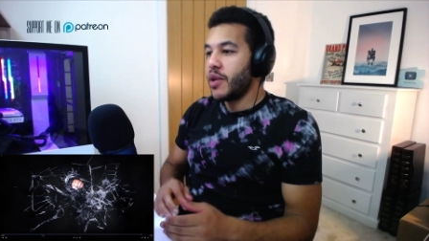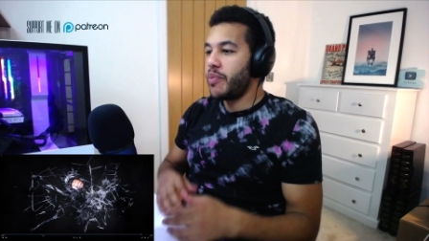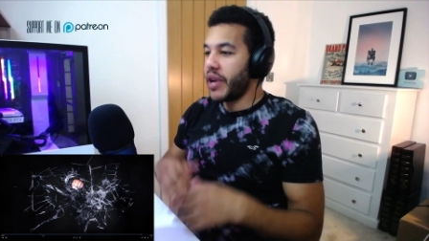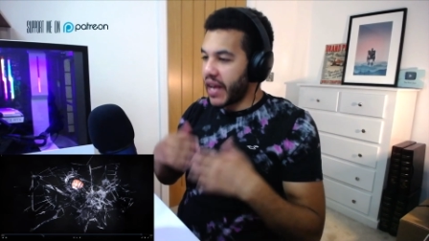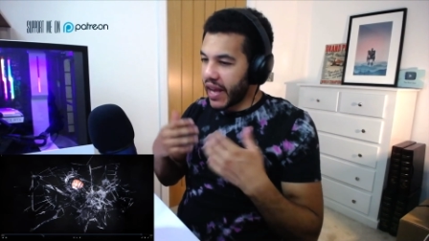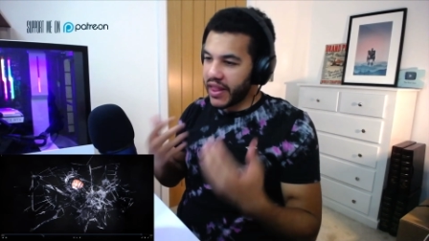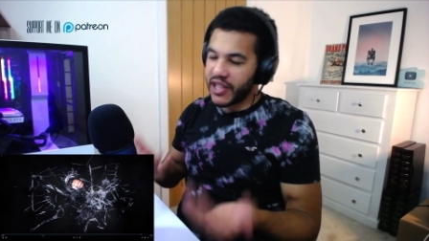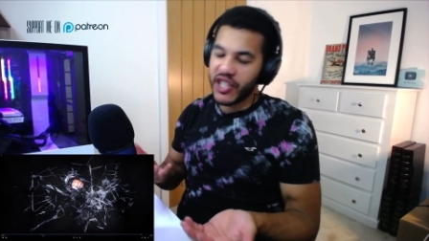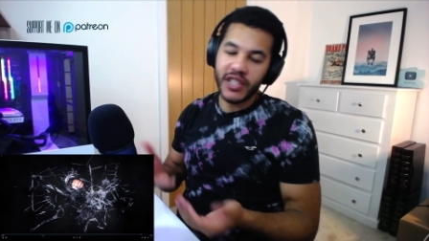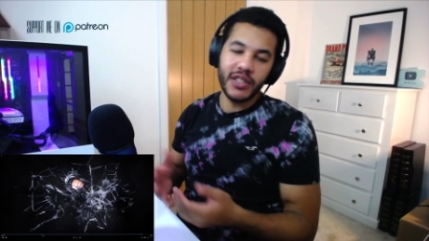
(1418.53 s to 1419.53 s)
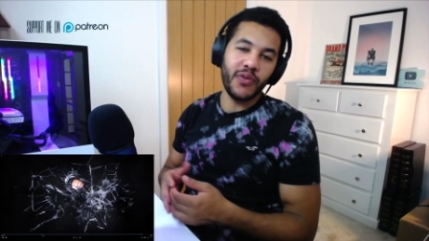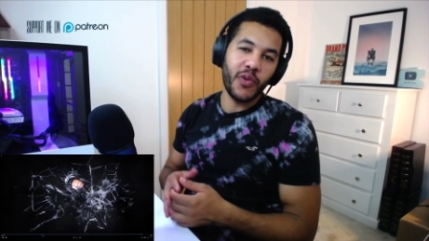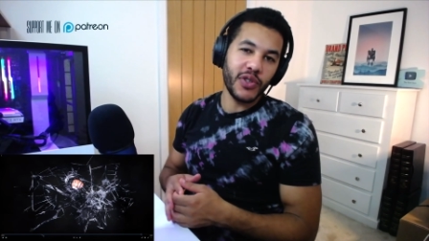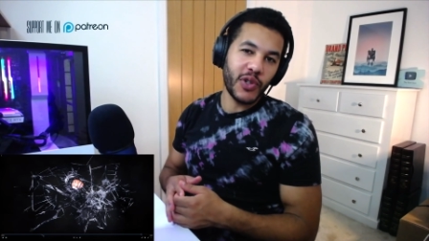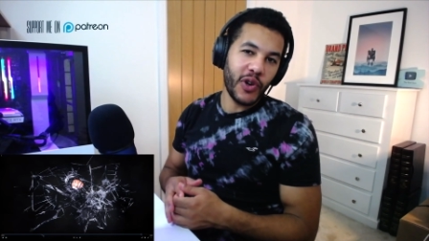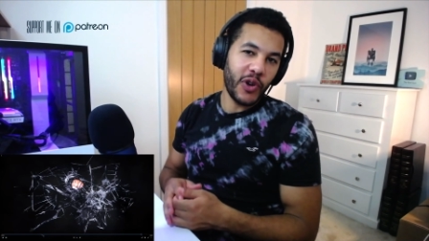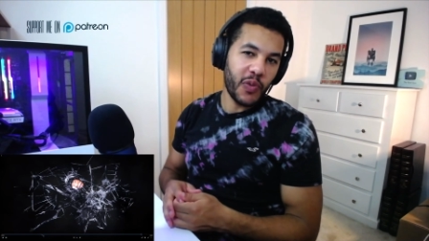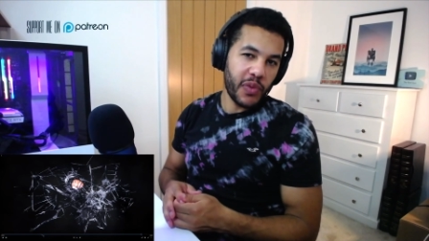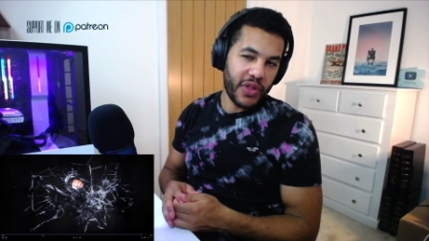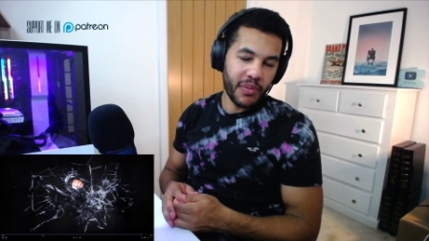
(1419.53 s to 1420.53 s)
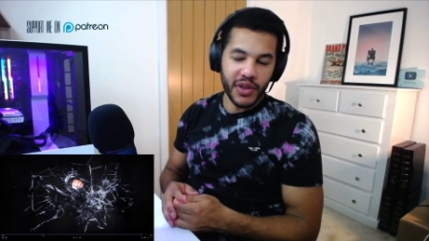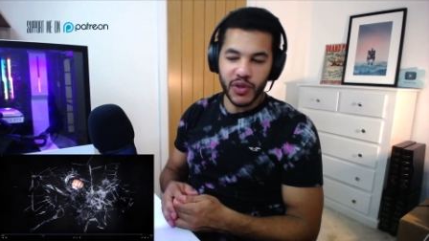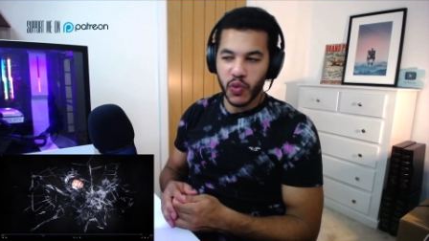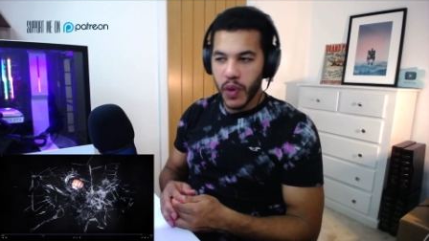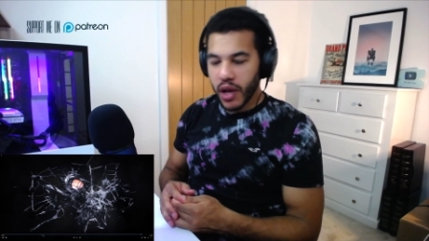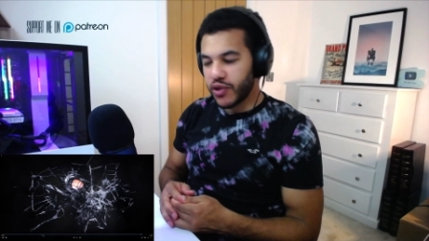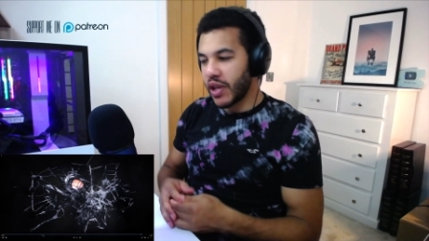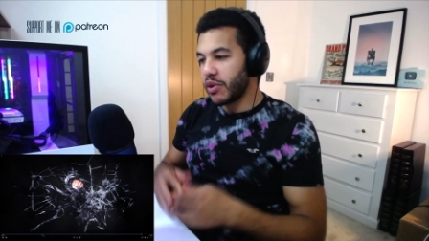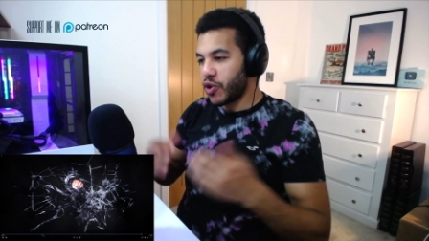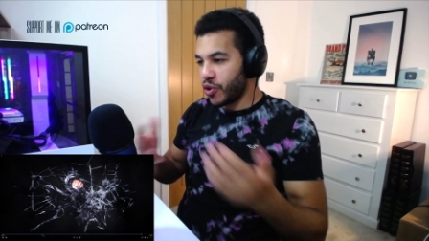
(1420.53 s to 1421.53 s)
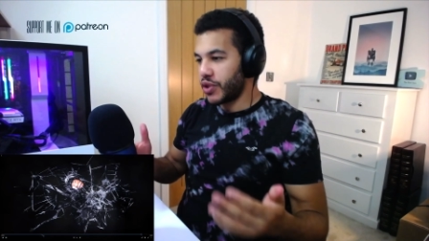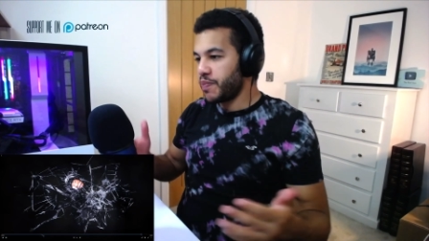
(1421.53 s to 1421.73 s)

but I get the gist of what's going on with them as well. So that was good.